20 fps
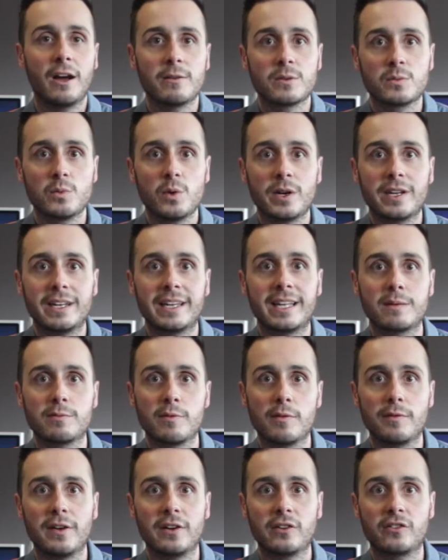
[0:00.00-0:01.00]
I was working in a
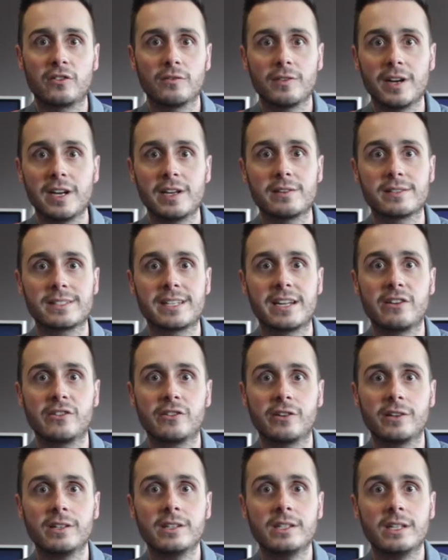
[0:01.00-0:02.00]
professional radio
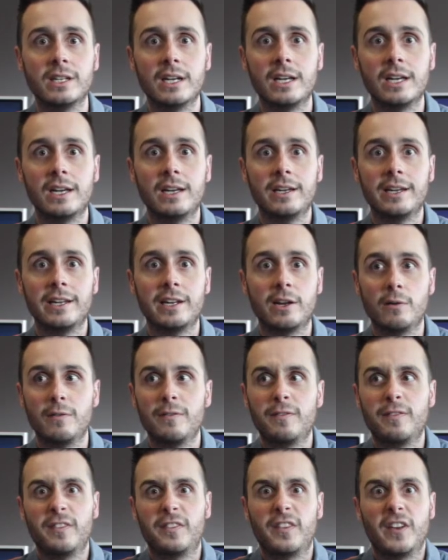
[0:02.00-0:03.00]
station, you know,
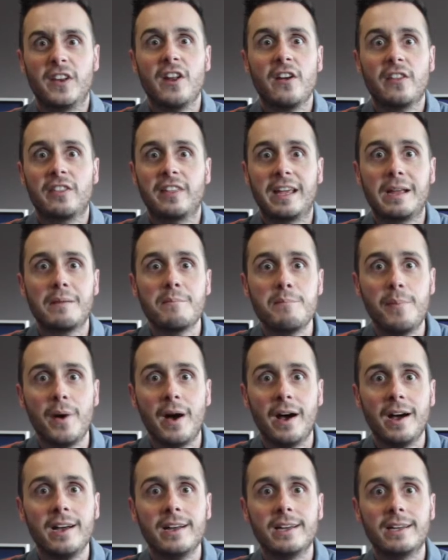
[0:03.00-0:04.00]
for nothing,
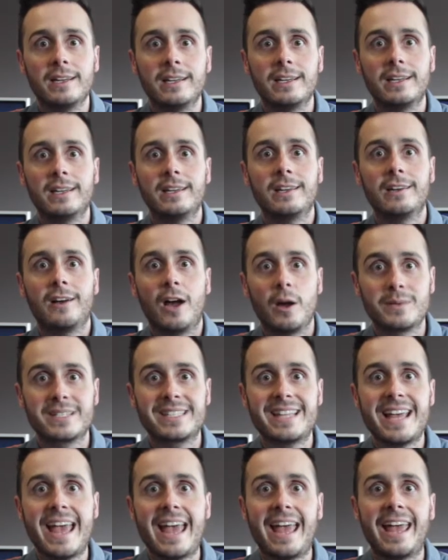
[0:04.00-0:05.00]
but I
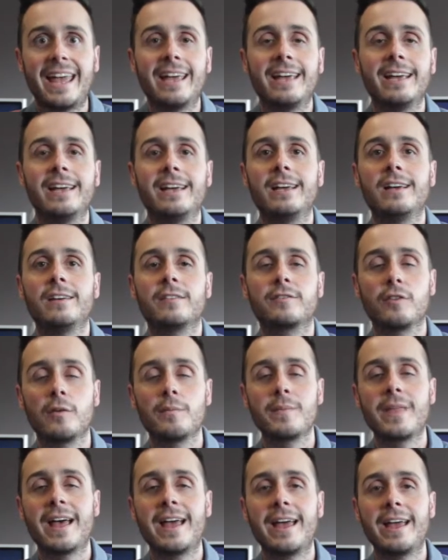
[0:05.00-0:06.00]
was there.
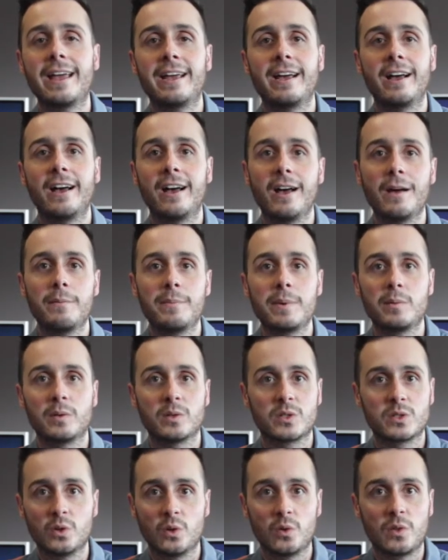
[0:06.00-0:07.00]
From there,
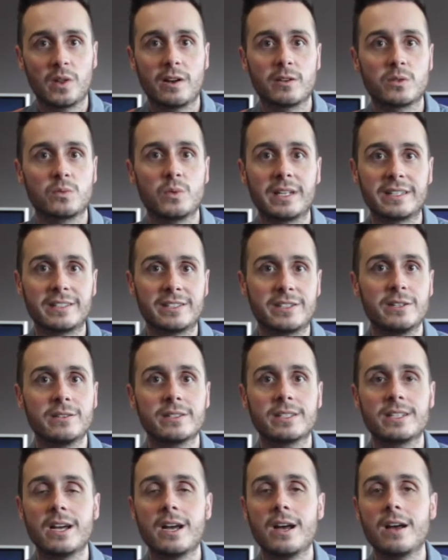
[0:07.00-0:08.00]
people saw that I was willing to do
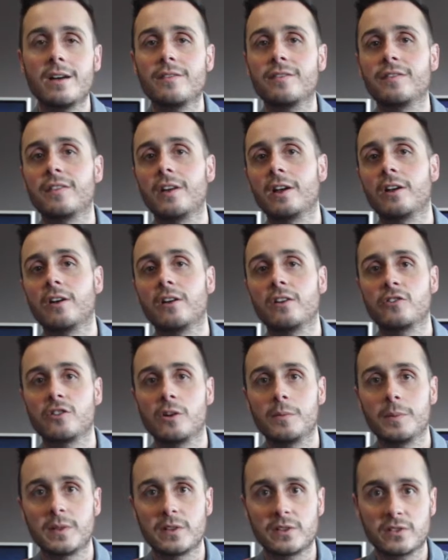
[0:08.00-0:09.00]
stuff. I got a
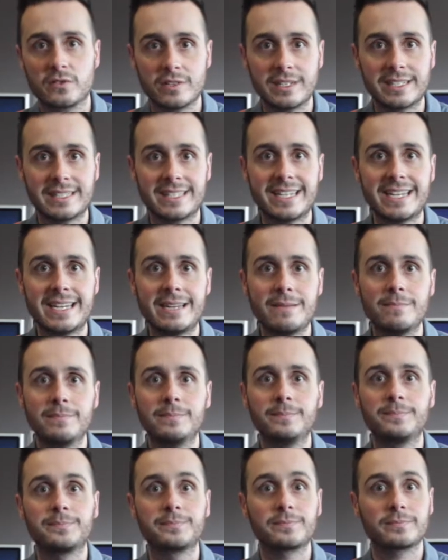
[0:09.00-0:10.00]
job on the street team.